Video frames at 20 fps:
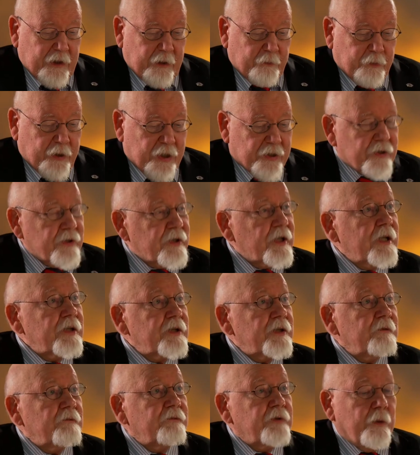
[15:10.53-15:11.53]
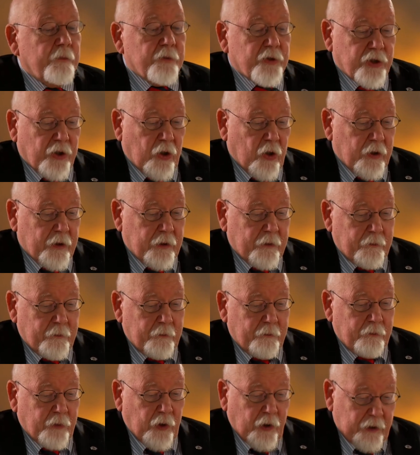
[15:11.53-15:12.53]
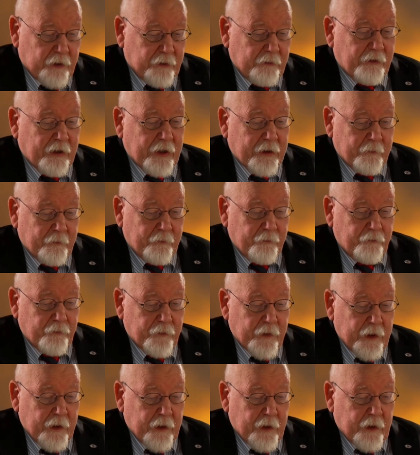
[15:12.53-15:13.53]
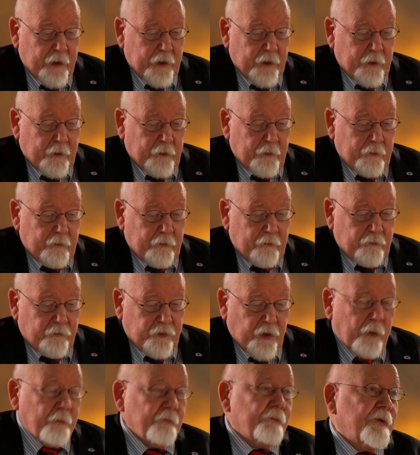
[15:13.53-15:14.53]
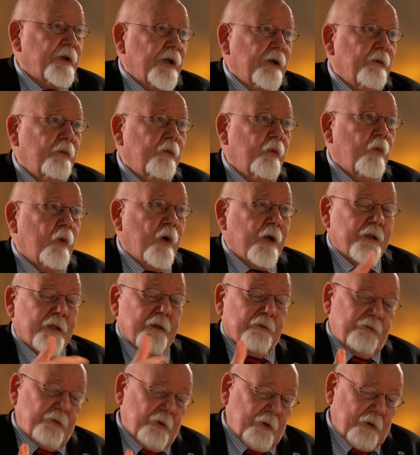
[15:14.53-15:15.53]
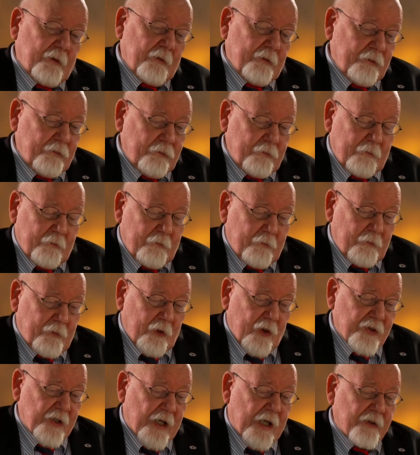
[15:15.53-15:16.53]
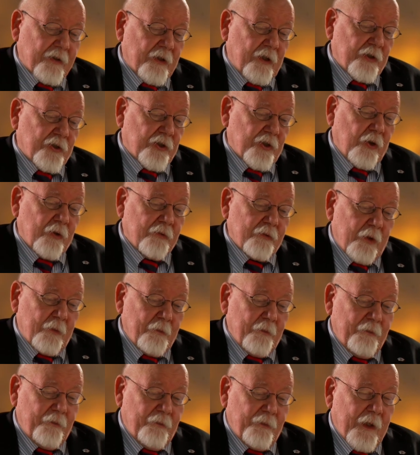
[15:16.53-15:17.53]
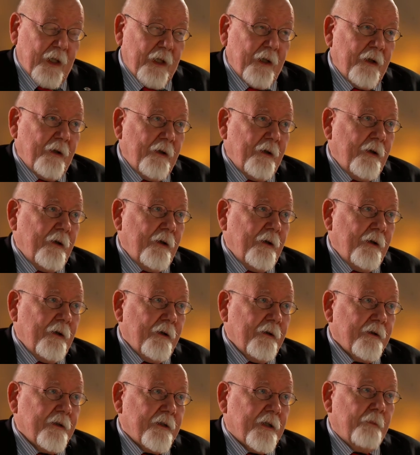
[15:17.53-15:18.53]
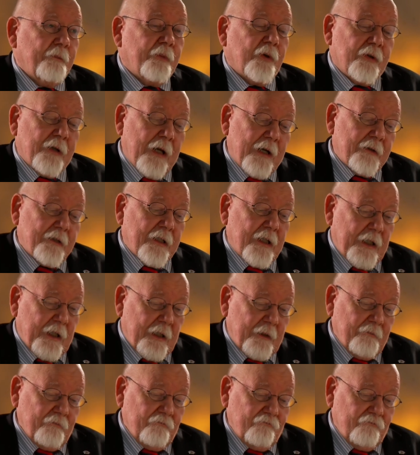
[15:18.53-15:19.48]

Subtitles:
presentation from Sean Boyreven from the wonderful Los Angeles showroom, temporarily